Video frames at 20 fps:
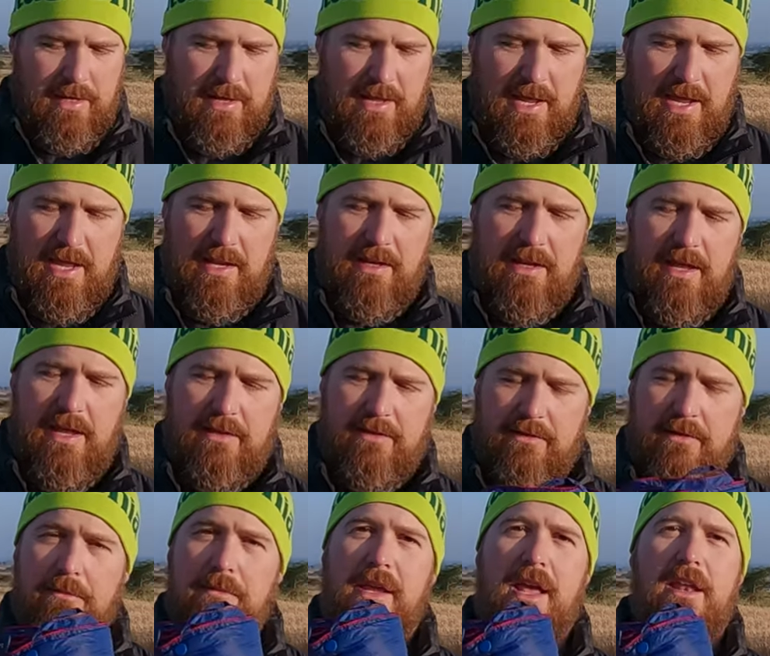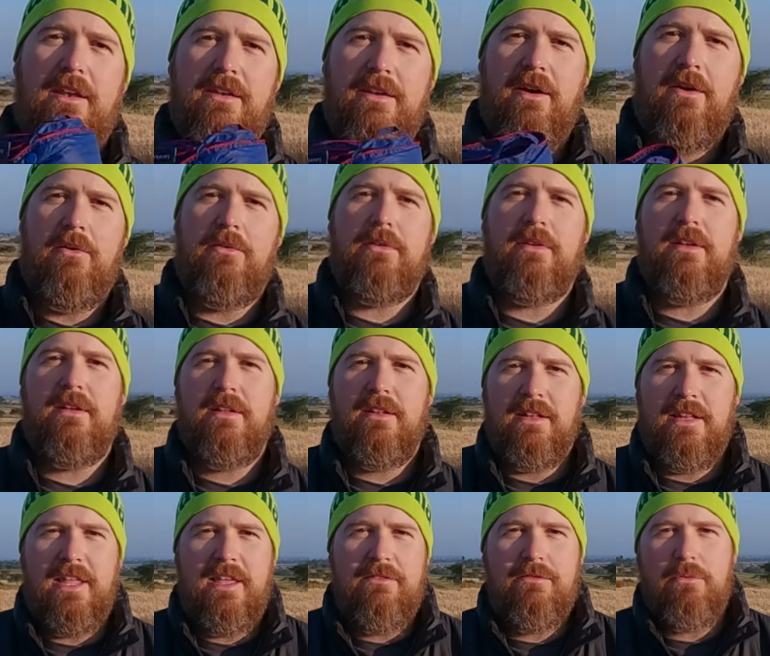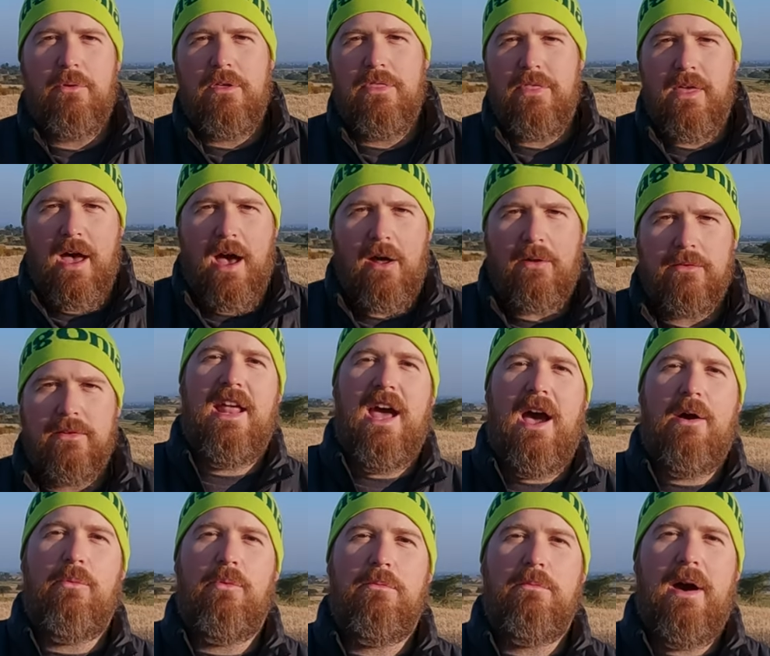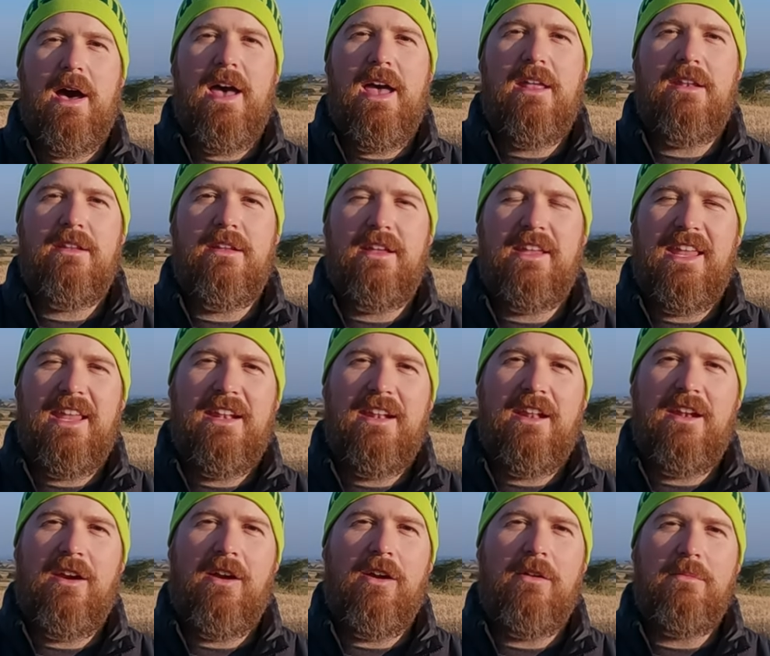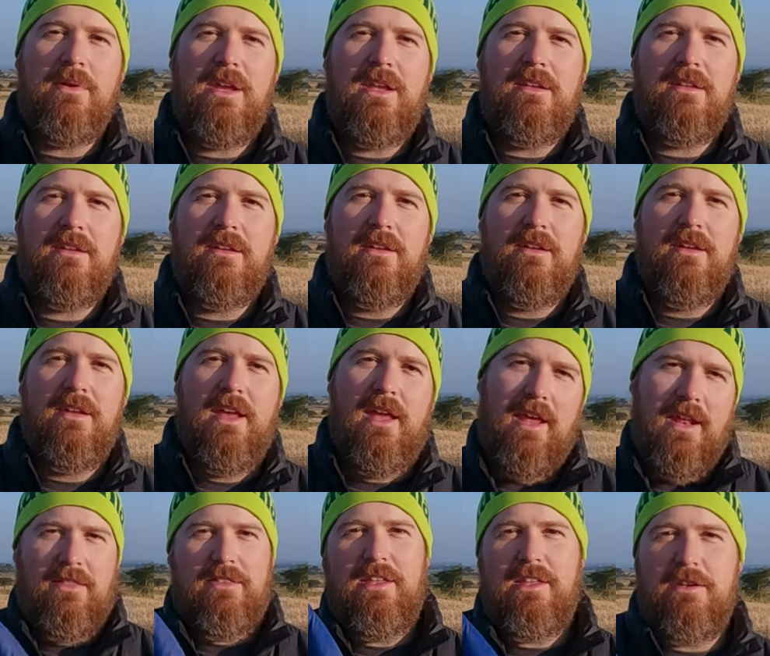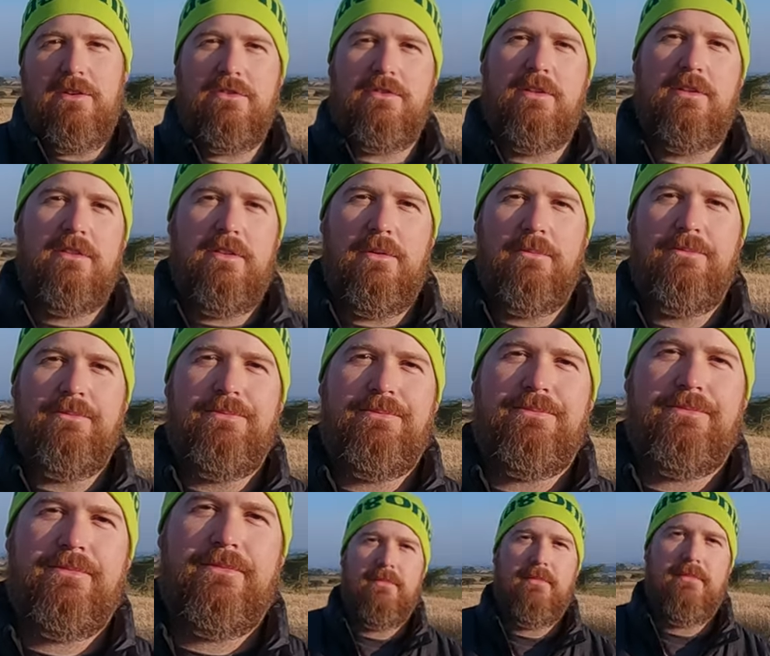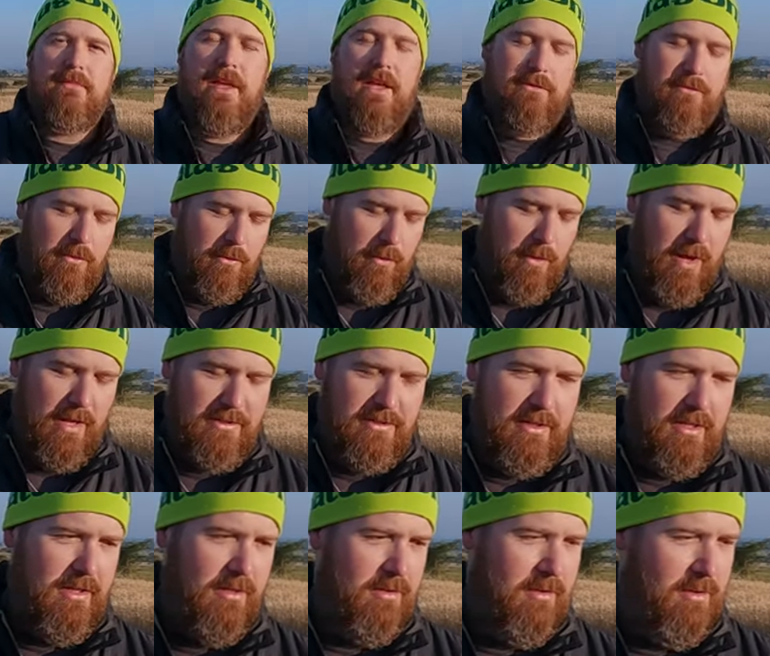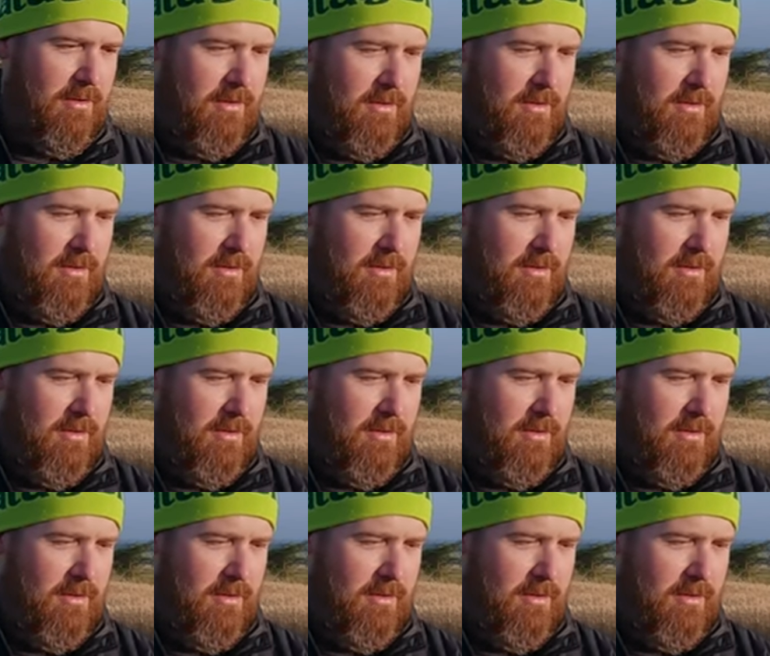and it's something I don't leave without. And I would buy it again in a heartbeat, and I think you should too. Thanks for watching.